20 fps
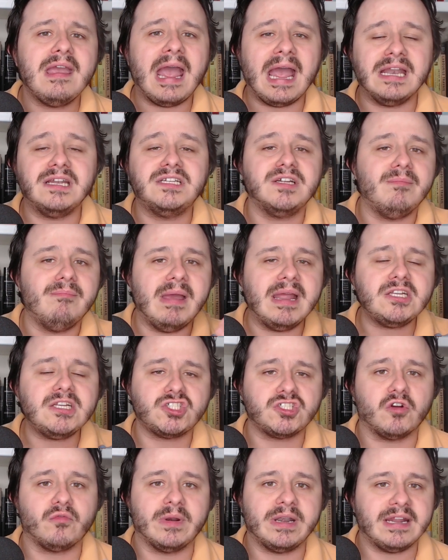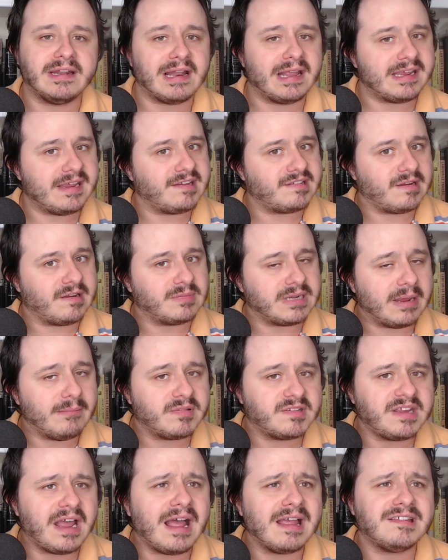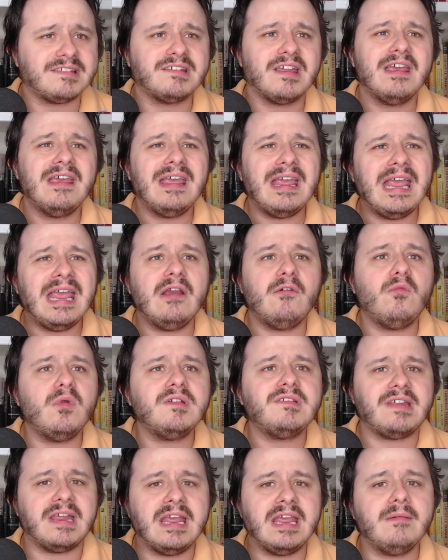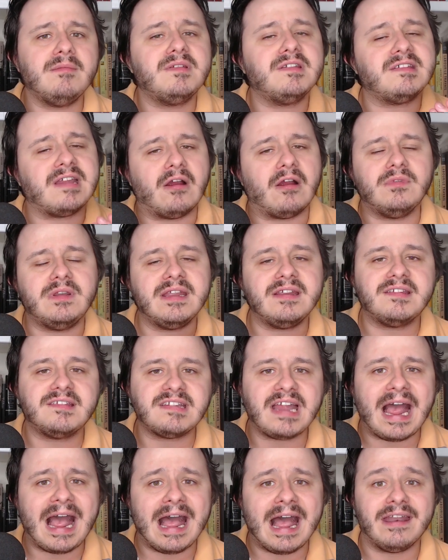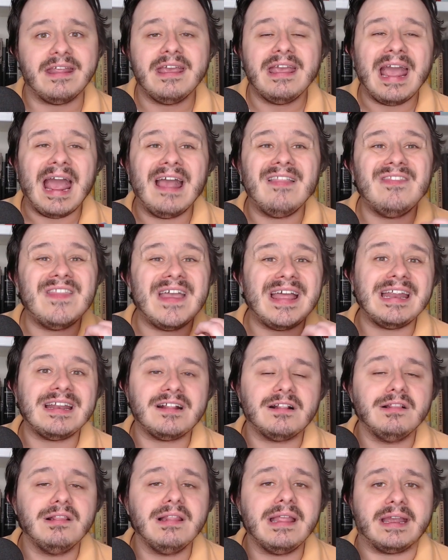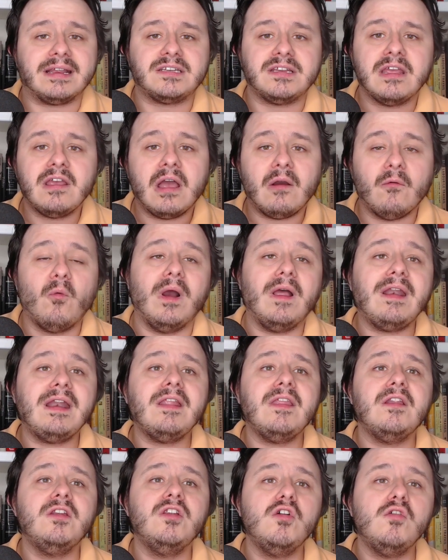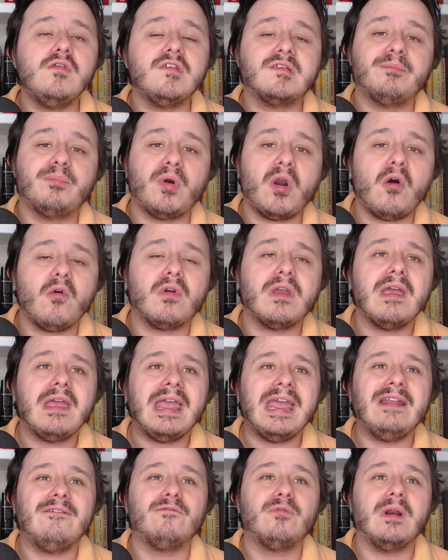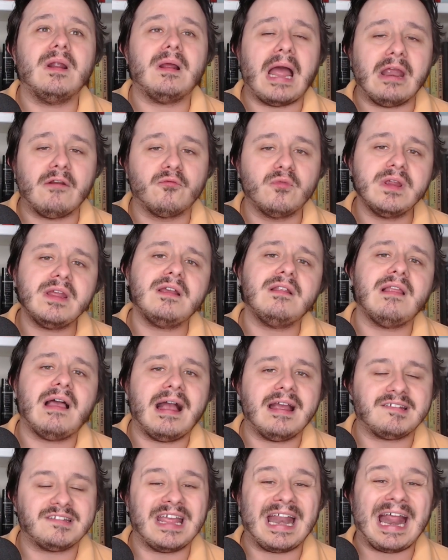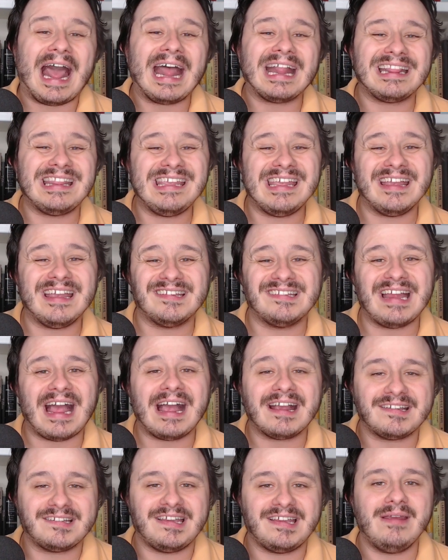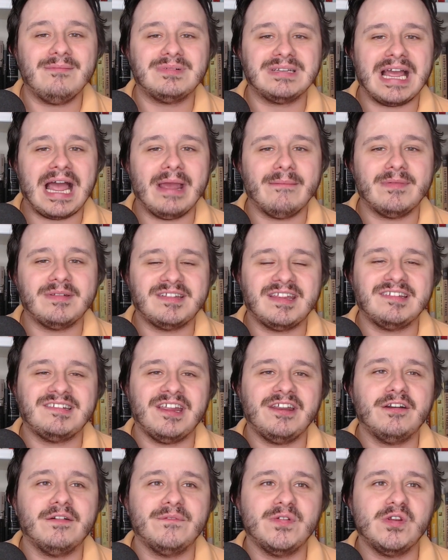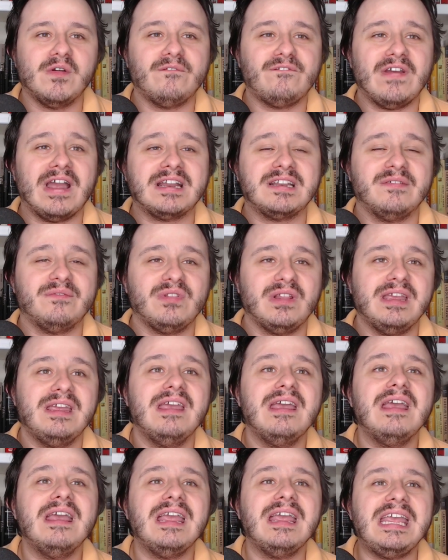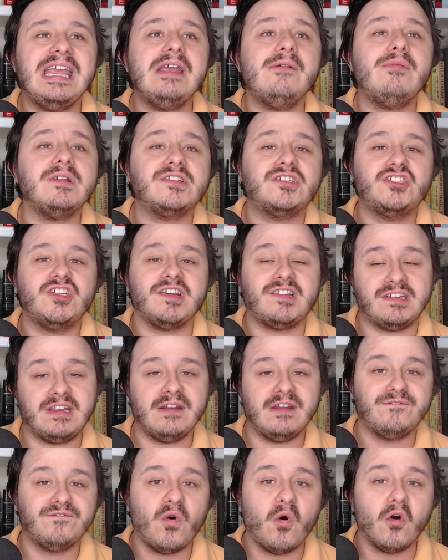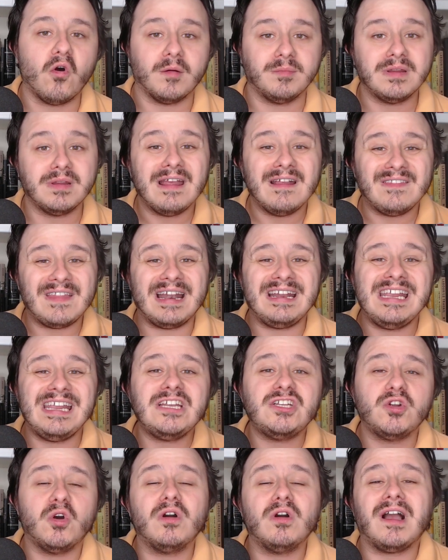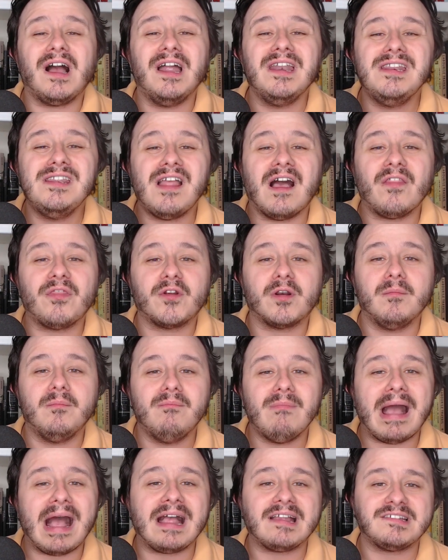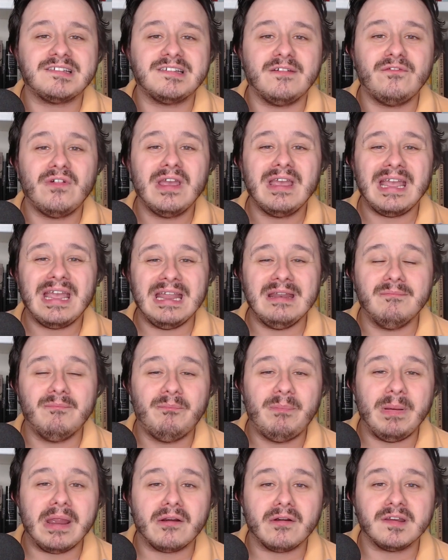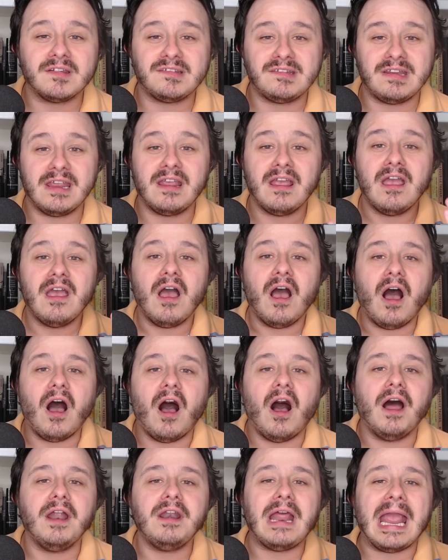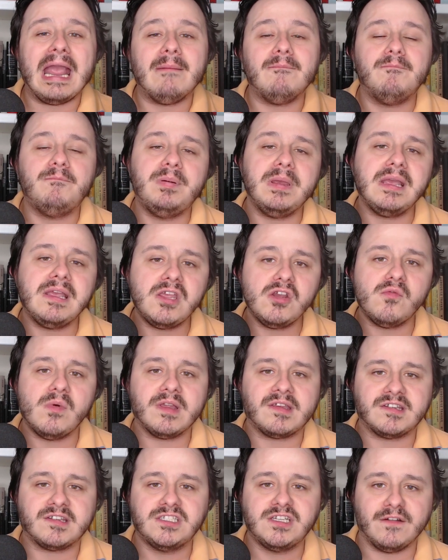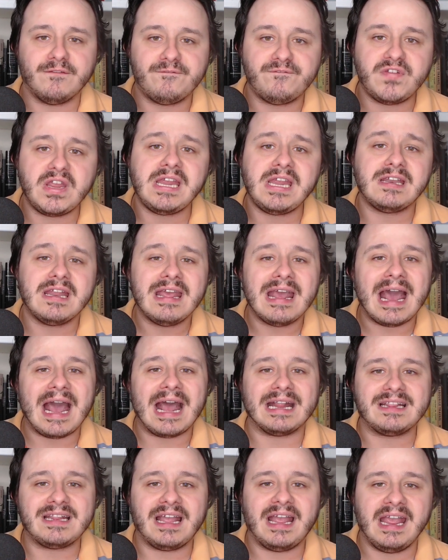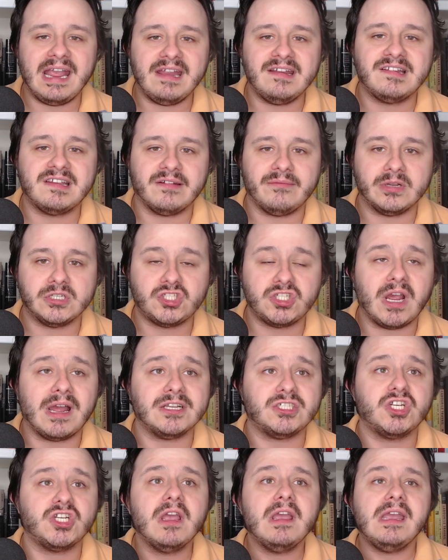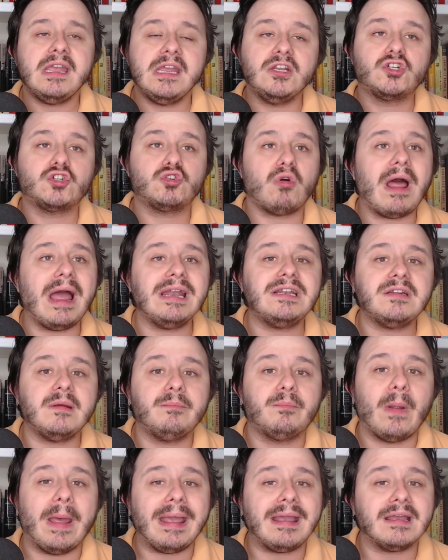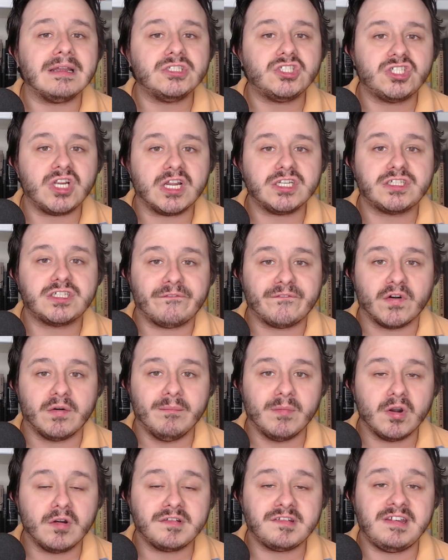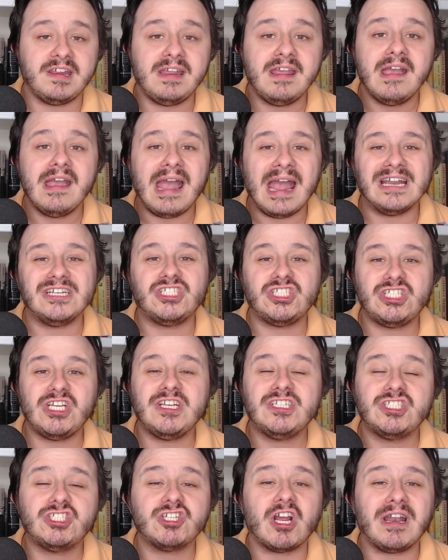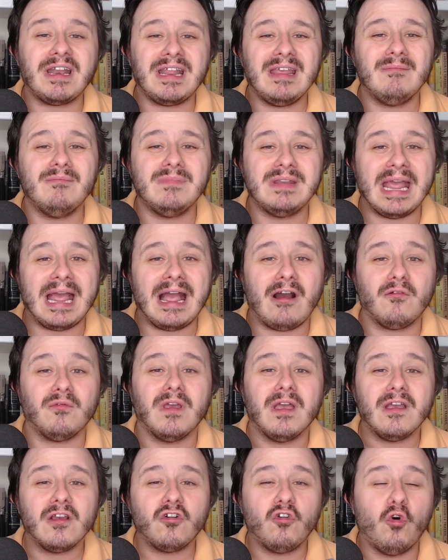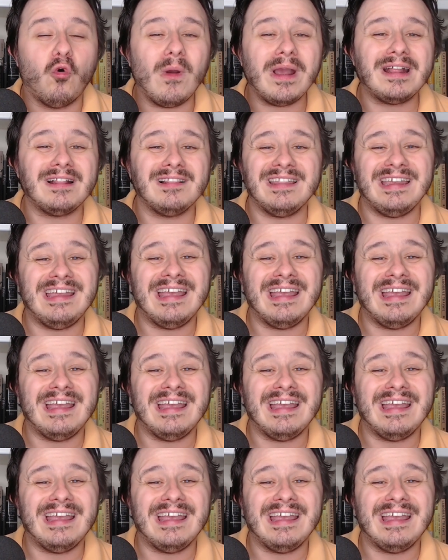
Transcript: and dementia-ridden like he sometimes does. It was him sounding sad. And then it clicked. When the news broke, I realized that at the exact same time as this interview, effectively, he was just informed that he took another massive, embarrassing, unambiguous defeat at the hands of a judge. He tried to beg a judge for mercy, and she shut him down quickly